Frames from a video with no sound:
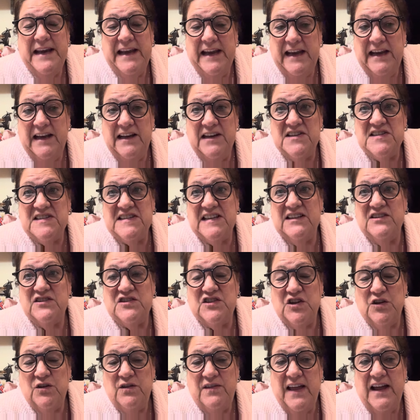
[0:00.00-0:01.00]
in
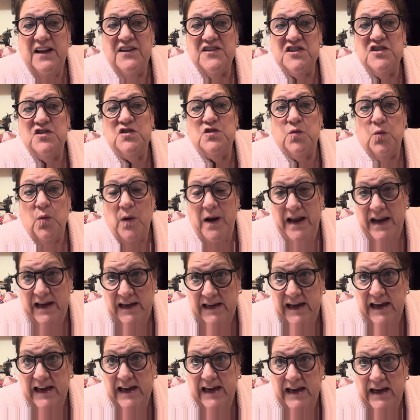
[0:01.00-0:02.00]
since
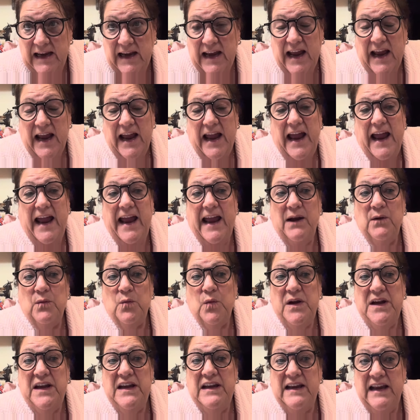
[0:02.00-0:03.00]
2020, and
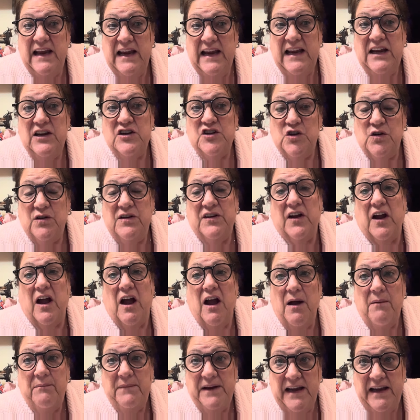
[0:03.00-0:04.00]
we need you to
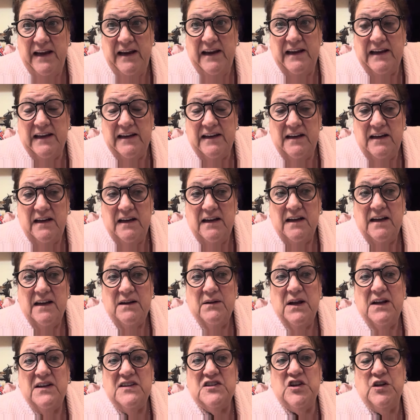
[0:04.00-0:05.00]
come in
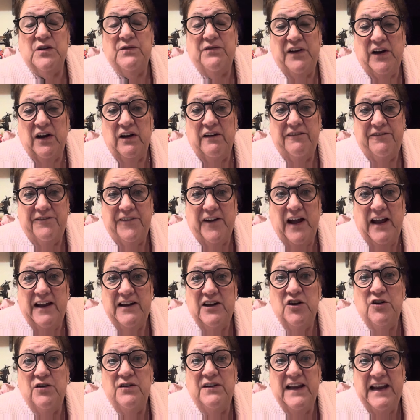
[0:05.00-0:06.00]
to verify
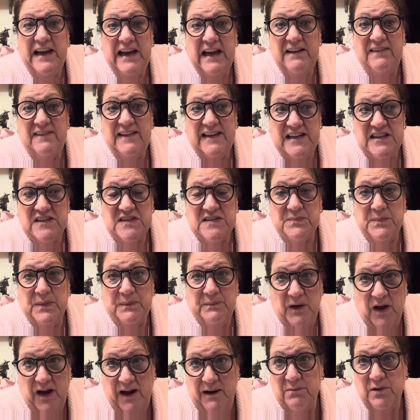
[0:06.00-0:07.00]
you need these
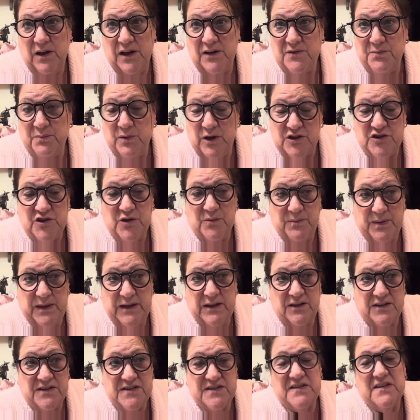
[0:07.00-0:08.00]
high blood pressure
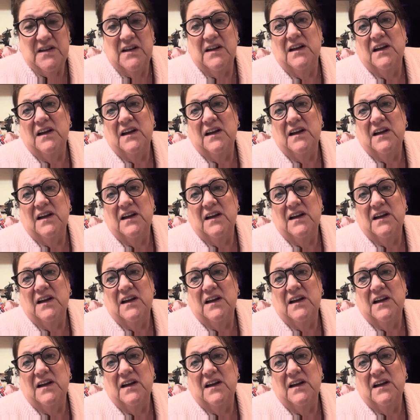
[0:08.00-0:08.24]
pills.